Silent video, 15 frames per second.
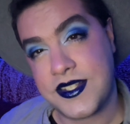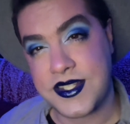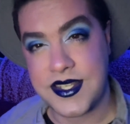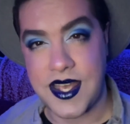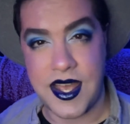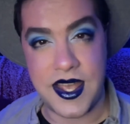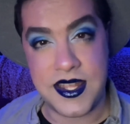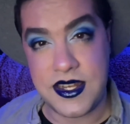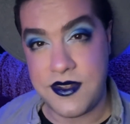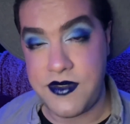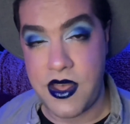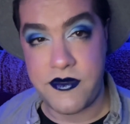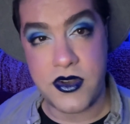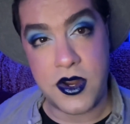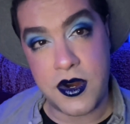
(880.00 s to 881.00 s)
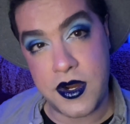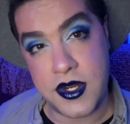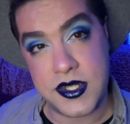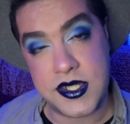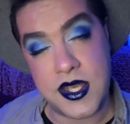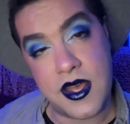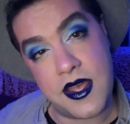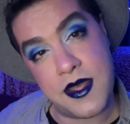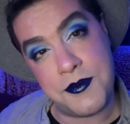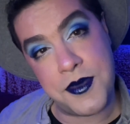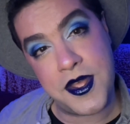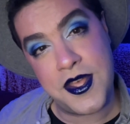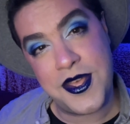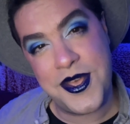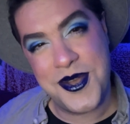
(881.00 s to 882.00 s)
kind of have a hard time
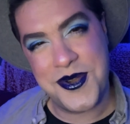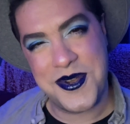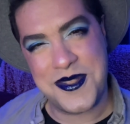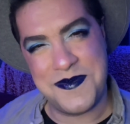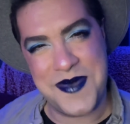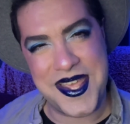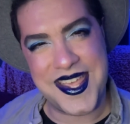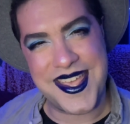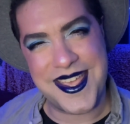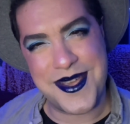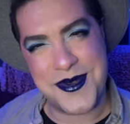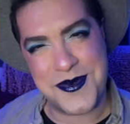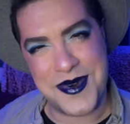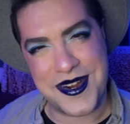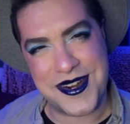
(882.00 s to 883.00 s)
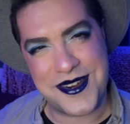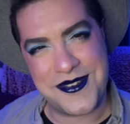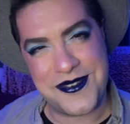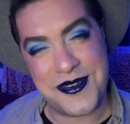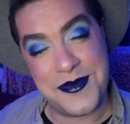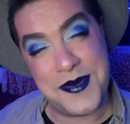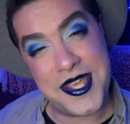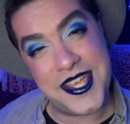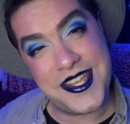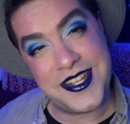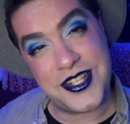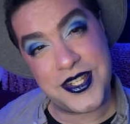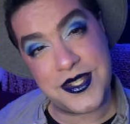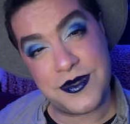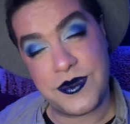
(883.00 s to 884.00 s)
with making it work for me,
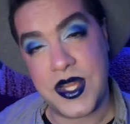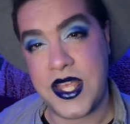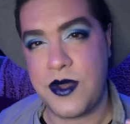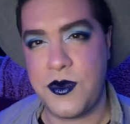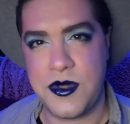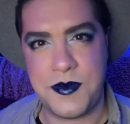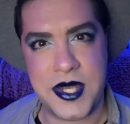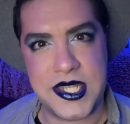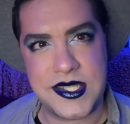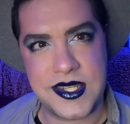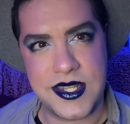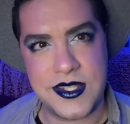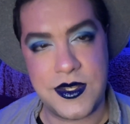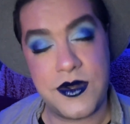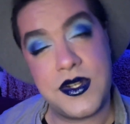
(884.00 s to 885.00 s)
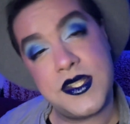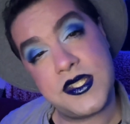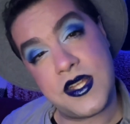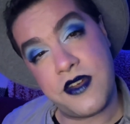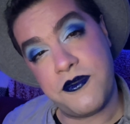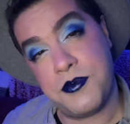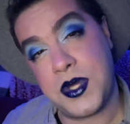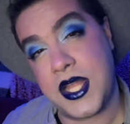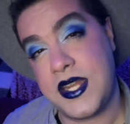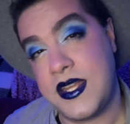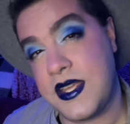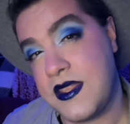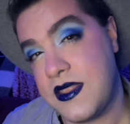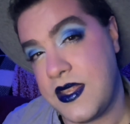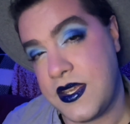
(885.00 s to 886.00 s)
just like with my skin tone and stuff.
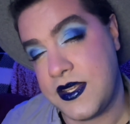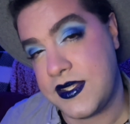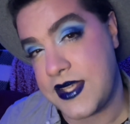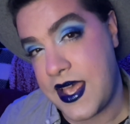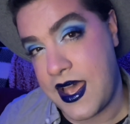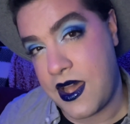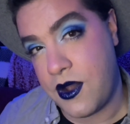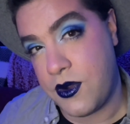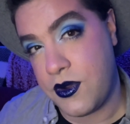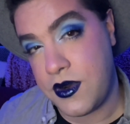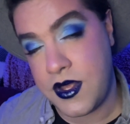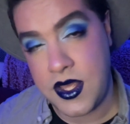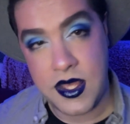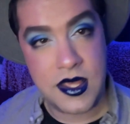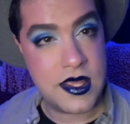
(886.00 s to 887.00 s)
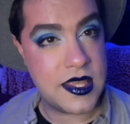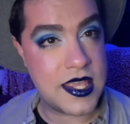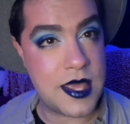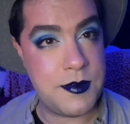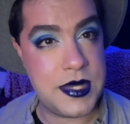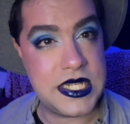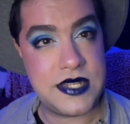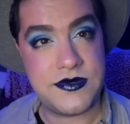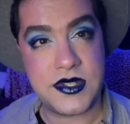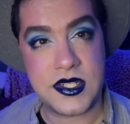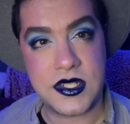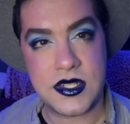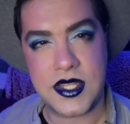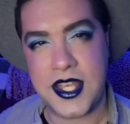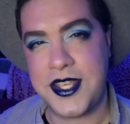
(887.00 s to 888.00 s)
Blending things out can be
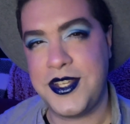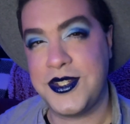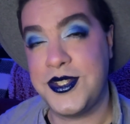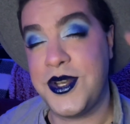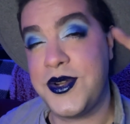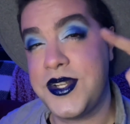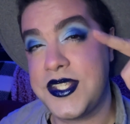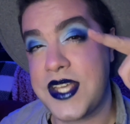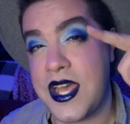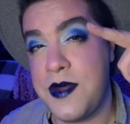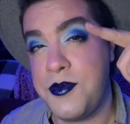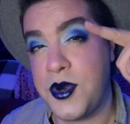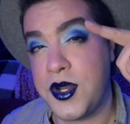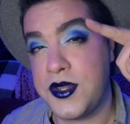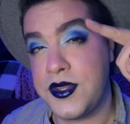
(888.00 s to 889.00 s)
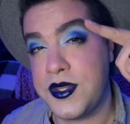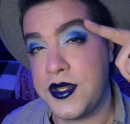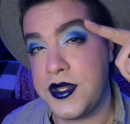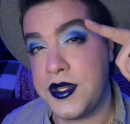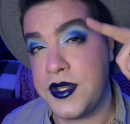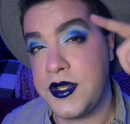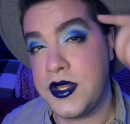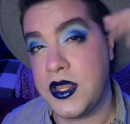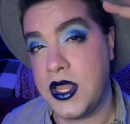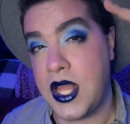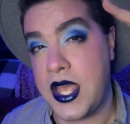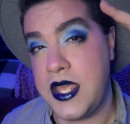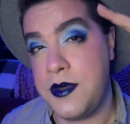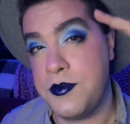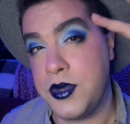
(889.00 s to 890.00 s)
difficult. Like you'll notice I brought the
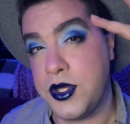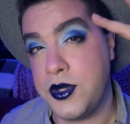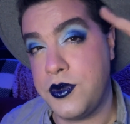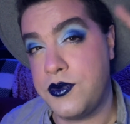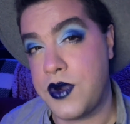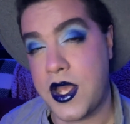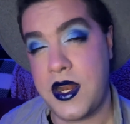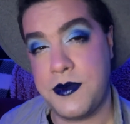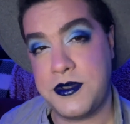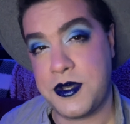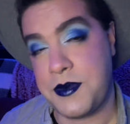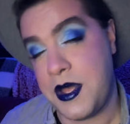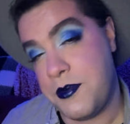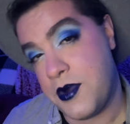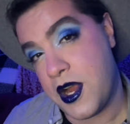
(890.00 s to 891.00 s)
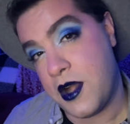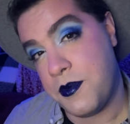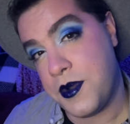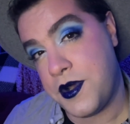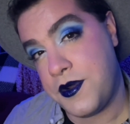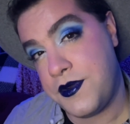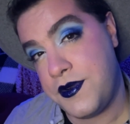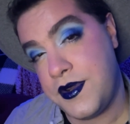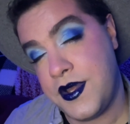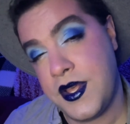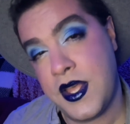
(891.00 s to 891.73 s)
light blue right up to my brow bone.